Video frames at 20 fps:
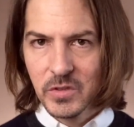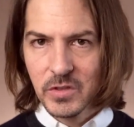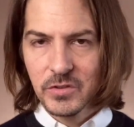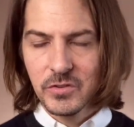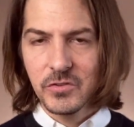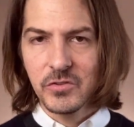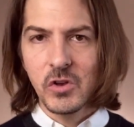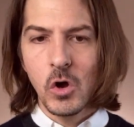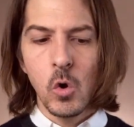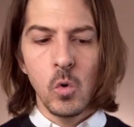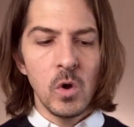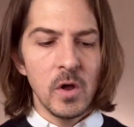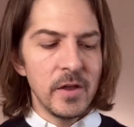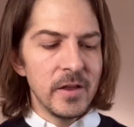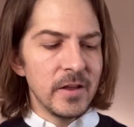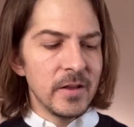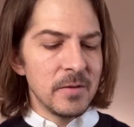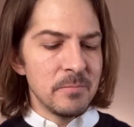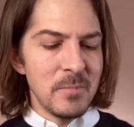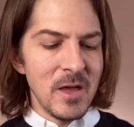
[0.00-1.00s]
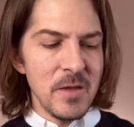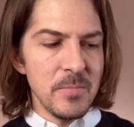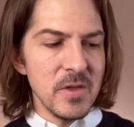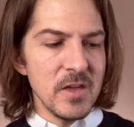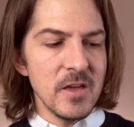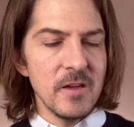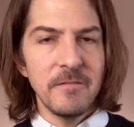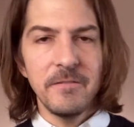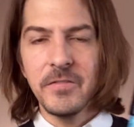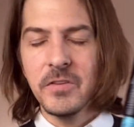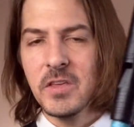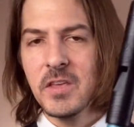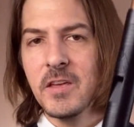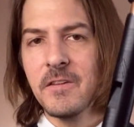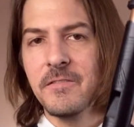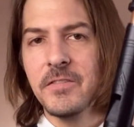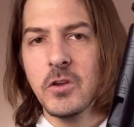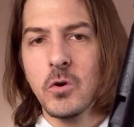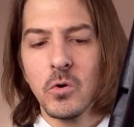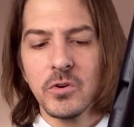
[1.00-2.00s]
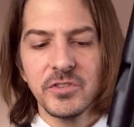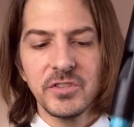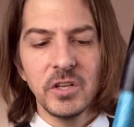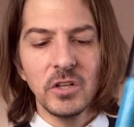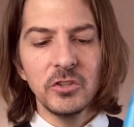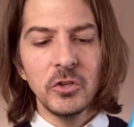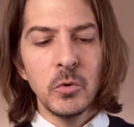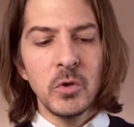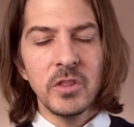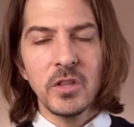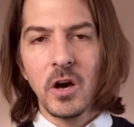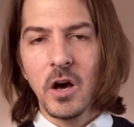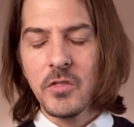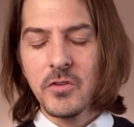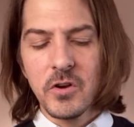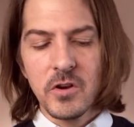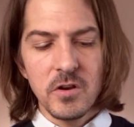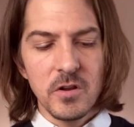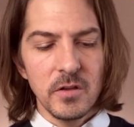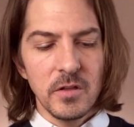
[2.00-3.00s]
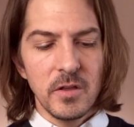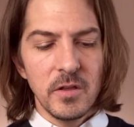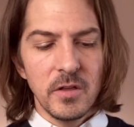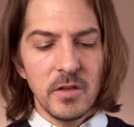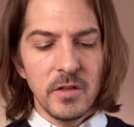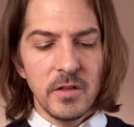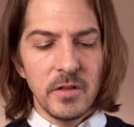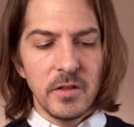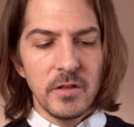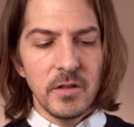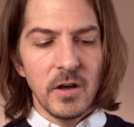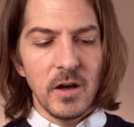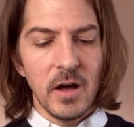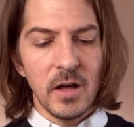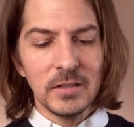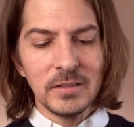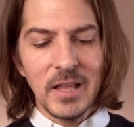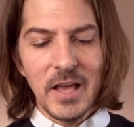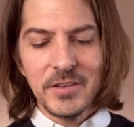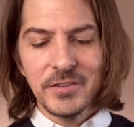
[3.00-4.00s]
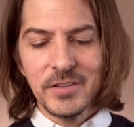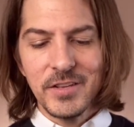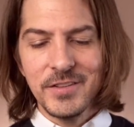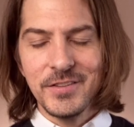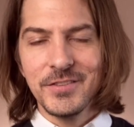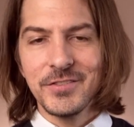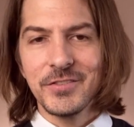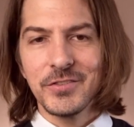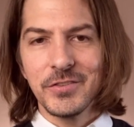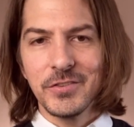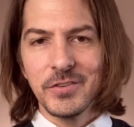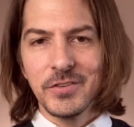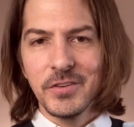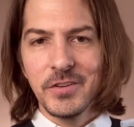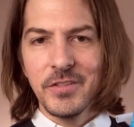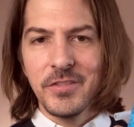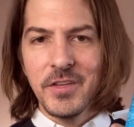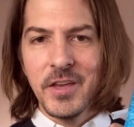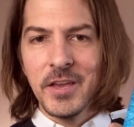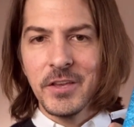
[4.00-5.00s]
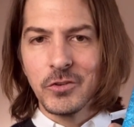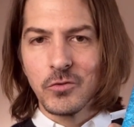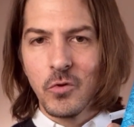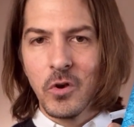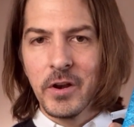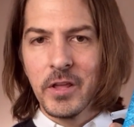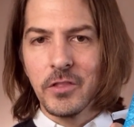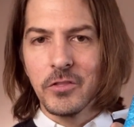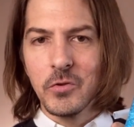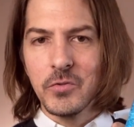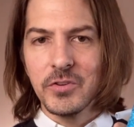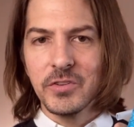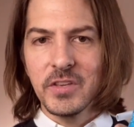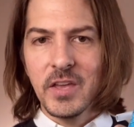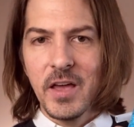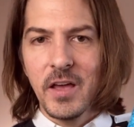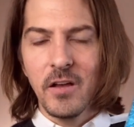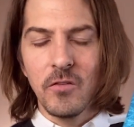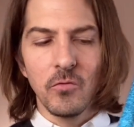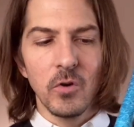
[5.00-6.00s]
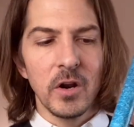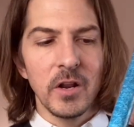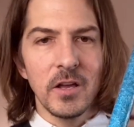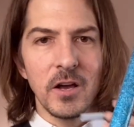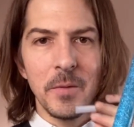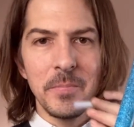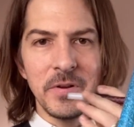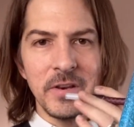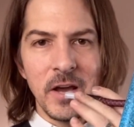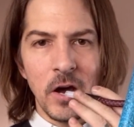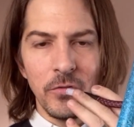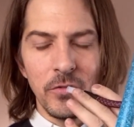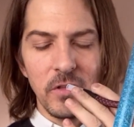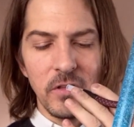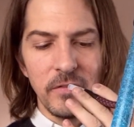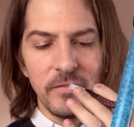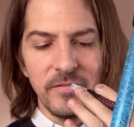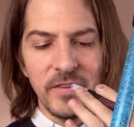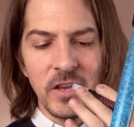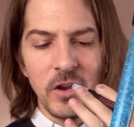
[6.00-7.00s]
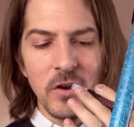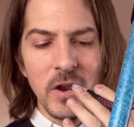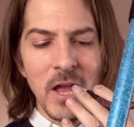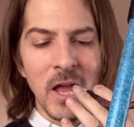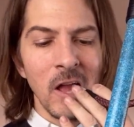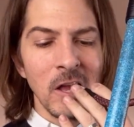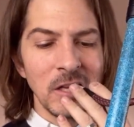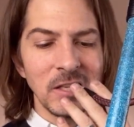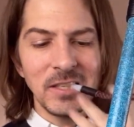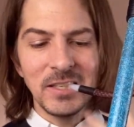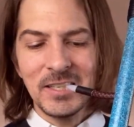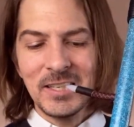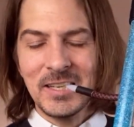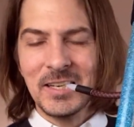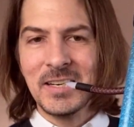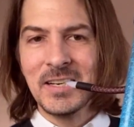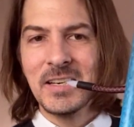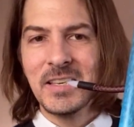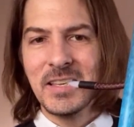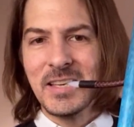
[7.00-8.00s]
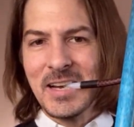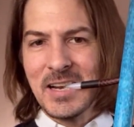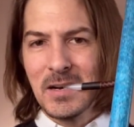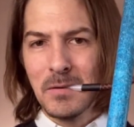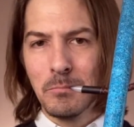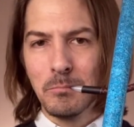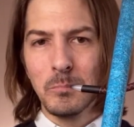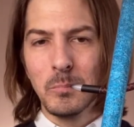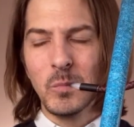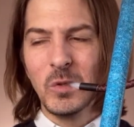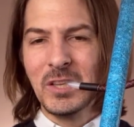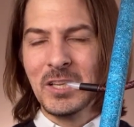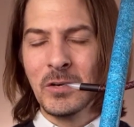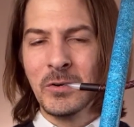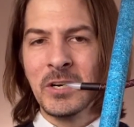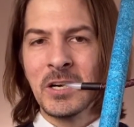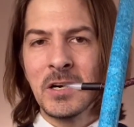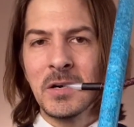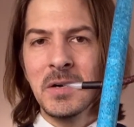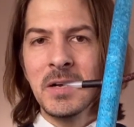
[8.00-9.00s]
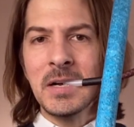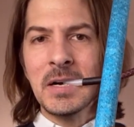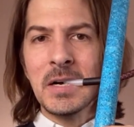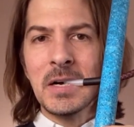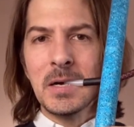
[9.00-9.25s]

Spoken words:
So maybe if you're still doing the other lessons, things running through the scale, running up and down the fingering and that low note,